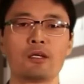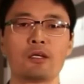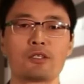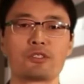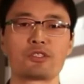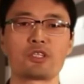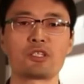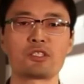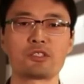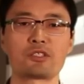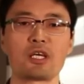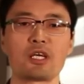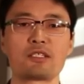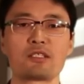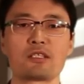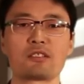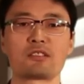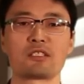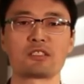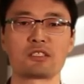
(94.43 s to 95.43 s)
Such
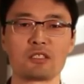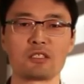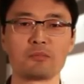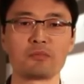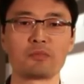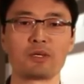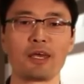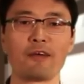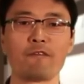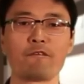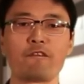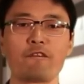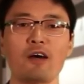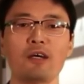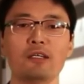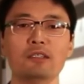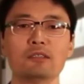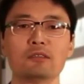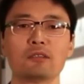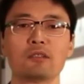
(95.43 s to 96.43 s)
sensor system can
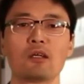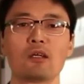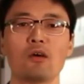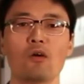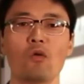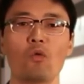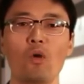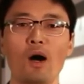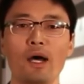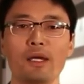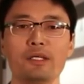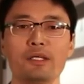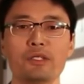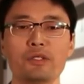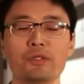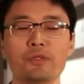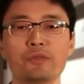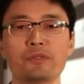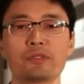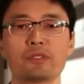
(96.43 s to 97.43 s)
find wide
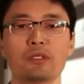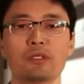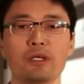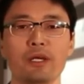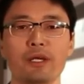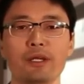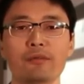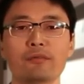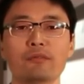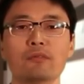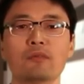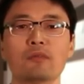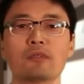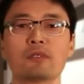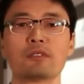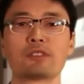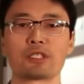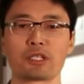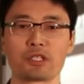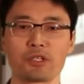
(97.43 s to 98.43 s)
use in
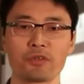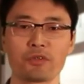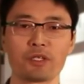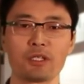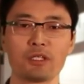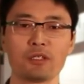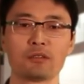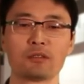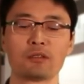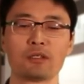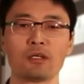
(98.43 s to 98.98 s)
security,